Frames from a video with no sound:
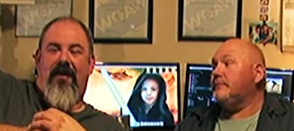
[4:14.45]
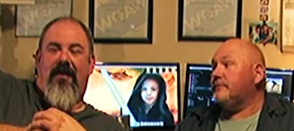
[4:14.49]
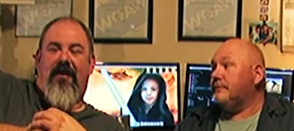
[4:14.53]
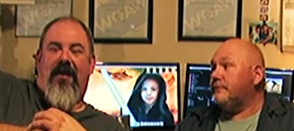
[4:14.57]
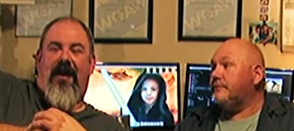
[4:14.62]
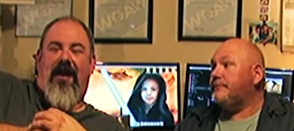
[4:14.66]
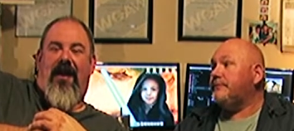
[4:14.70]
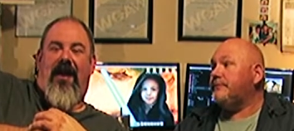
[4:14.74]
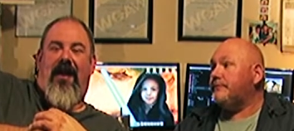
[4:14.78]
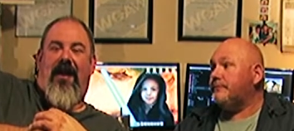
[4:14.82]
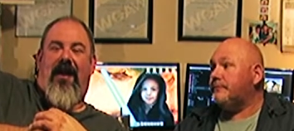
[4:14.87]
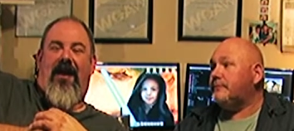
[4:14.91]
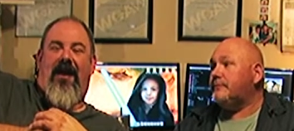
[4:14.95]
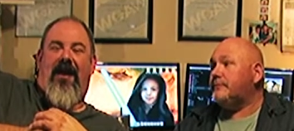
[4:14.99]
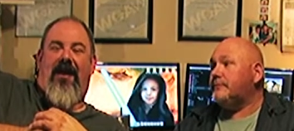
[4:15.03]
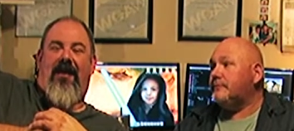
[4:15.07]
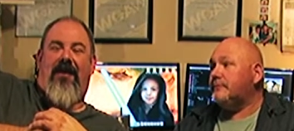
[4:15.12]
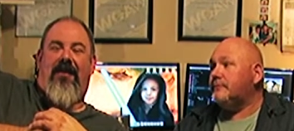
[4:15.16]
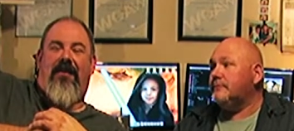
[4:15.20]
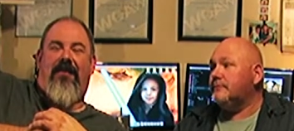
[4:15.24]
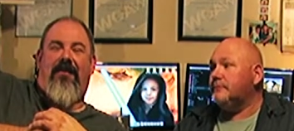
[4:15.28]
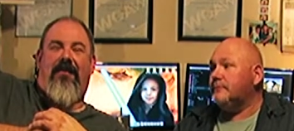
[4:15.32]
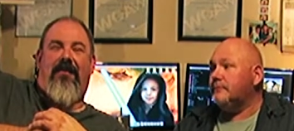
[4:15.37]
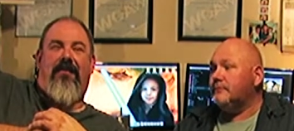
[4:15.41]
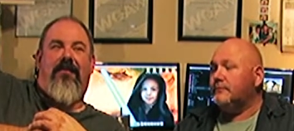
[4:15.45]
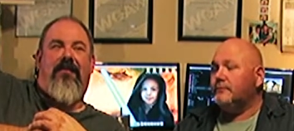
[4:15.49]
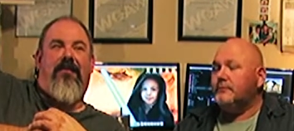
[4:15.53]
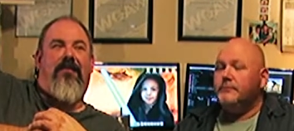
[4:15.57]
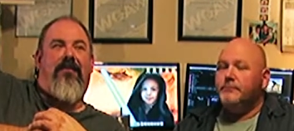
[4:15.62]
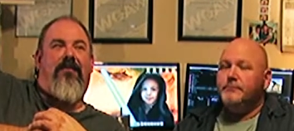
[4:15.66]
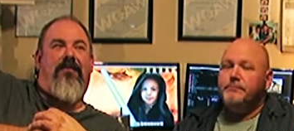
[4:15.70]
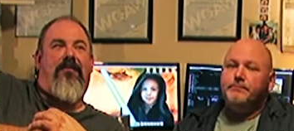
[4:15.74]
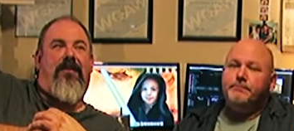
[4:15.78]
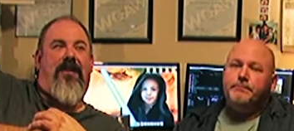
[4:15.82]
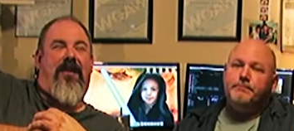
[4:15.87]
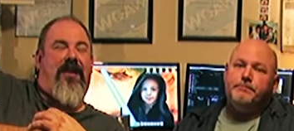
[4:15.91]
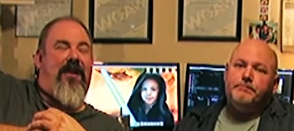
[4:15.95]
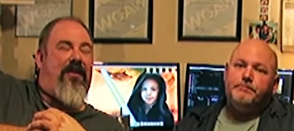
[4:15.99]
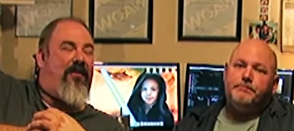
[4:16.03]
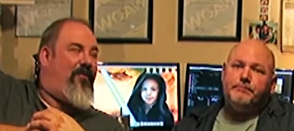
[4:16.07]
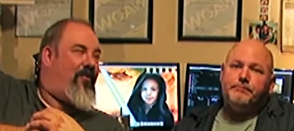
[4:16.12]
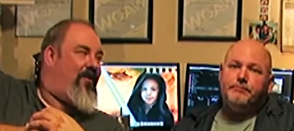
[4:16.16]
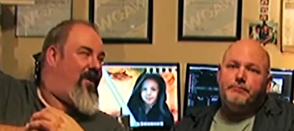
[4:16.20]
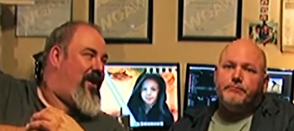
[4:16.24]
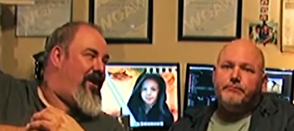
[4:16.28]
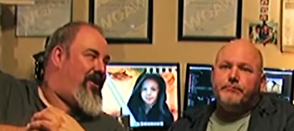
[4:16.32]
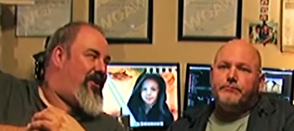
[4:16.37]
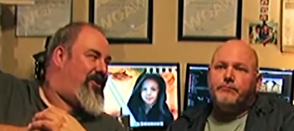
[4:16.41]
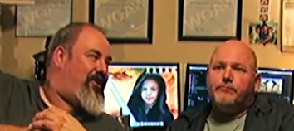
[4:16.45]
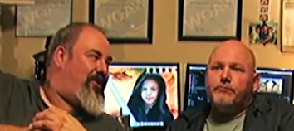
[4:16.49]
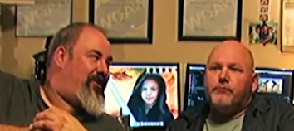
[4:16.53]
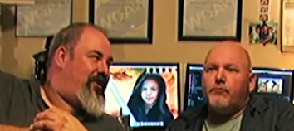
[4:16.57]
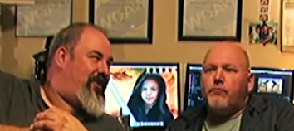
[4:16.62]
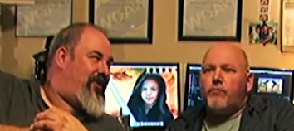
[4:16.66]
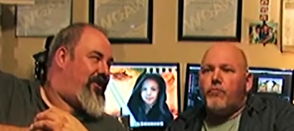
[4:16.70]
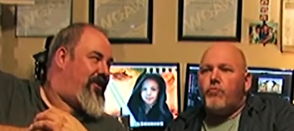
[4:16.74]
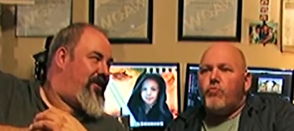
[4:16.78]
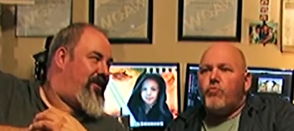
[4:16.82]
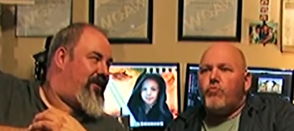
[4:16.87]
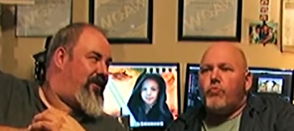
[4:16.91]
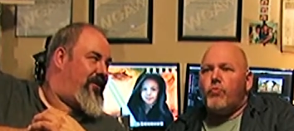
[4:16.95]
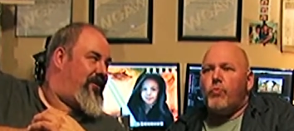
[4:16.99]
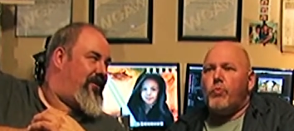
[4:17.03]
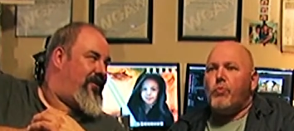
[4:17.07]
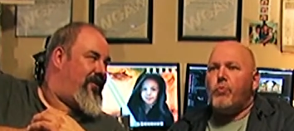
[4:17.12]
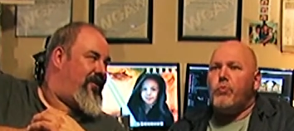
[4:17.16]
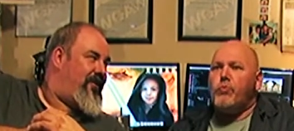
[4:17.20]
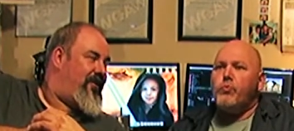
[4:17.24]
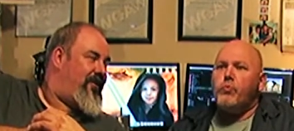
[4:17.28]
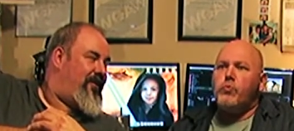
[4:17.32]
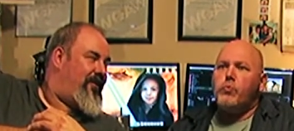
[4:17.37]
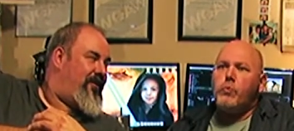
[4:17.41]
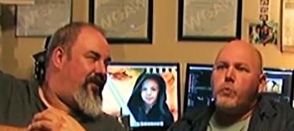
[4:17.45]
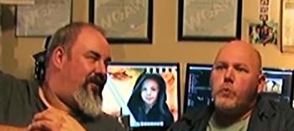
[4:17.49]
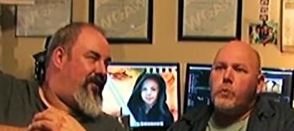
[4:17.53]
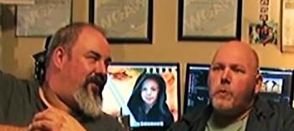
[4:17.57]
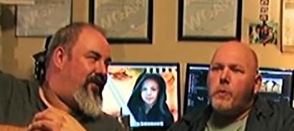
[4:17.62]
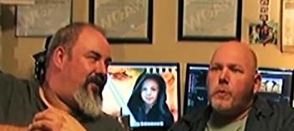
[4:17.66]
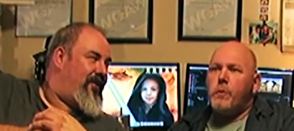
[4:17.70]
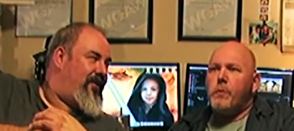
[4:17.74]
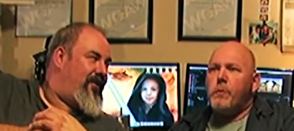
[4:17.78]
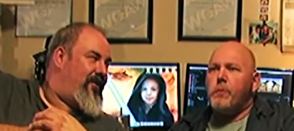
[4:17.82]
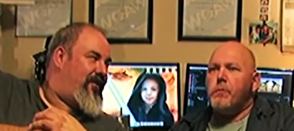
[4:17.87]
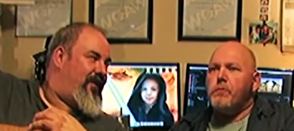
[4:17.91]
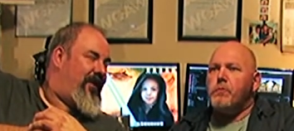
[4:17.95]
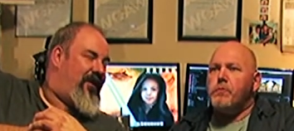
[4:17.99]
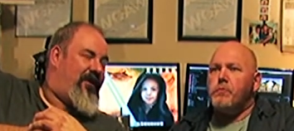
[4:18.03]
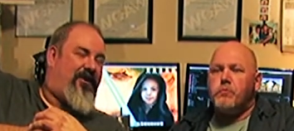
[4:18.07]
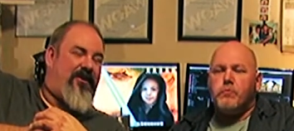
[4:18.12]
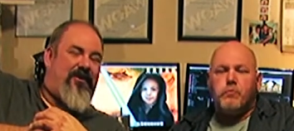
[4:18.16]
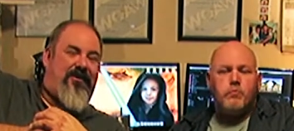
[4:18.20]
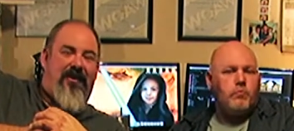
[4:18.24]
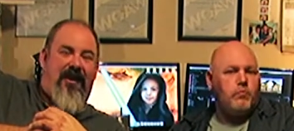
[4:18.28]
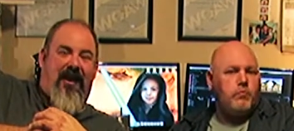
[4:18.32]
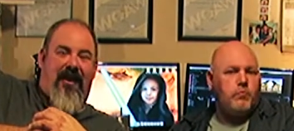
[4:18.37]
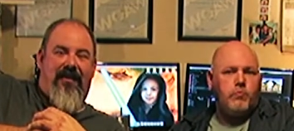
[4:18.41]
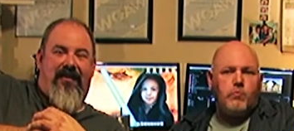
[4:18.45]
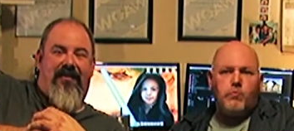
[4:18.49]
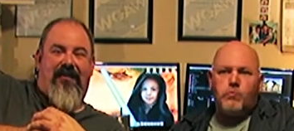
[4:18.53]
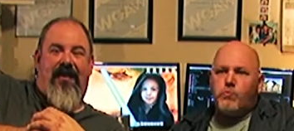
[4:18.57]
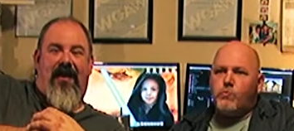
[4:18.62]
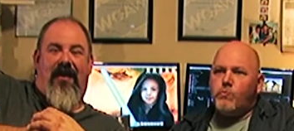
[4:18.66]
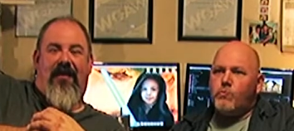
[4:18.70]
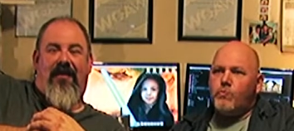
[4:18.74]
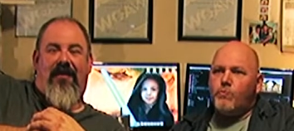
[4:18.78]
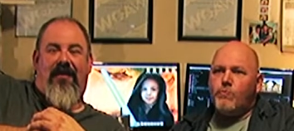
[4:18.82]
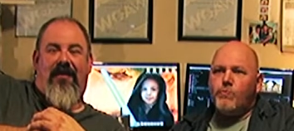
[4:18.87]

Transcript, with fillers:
Speaker 1: And they didn't reach. They just got solid